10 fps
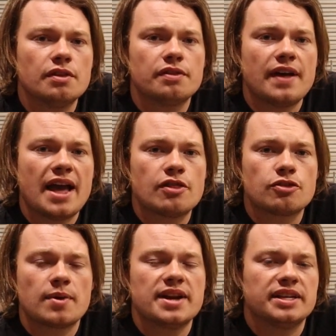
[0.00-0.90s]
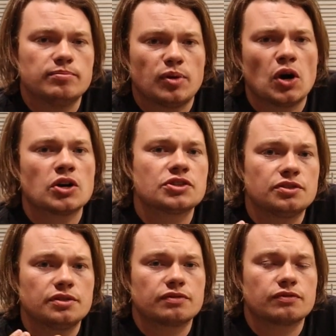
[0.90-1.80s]
that threaded boss
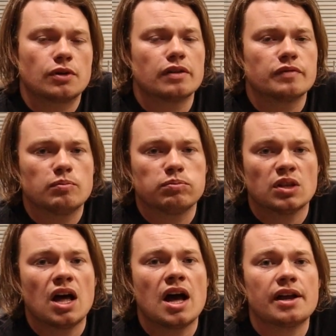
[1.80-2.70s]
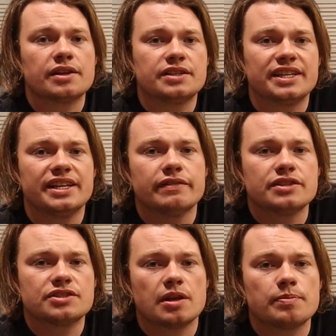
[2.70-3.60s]
to the front of the block to give
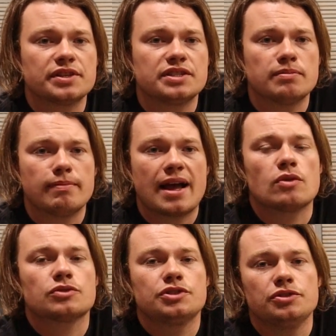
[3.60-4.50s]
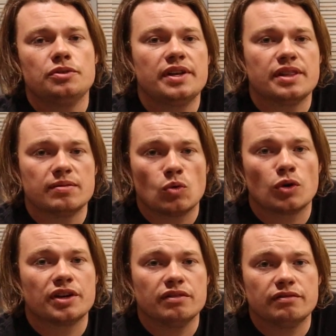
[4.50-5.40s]
us something to mount to in the
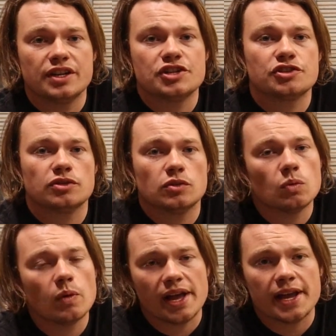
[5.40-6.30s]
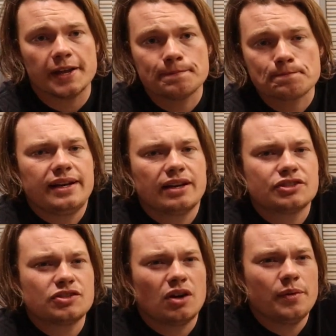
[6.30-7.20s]
more conventional way. Now, to
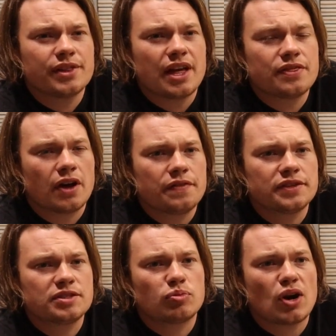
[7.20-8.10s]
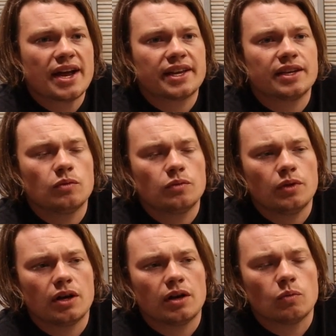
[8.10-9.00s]
start with, I thought this bracket
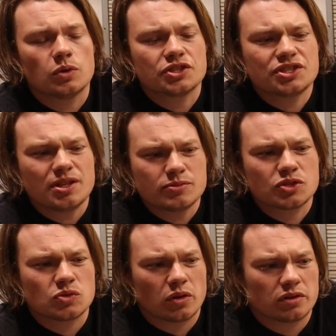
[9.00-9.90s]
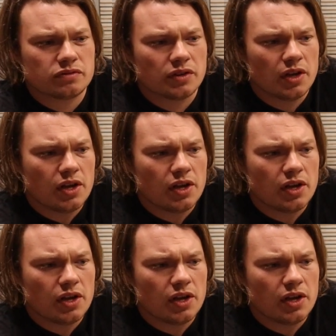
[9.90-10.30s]
was some sort of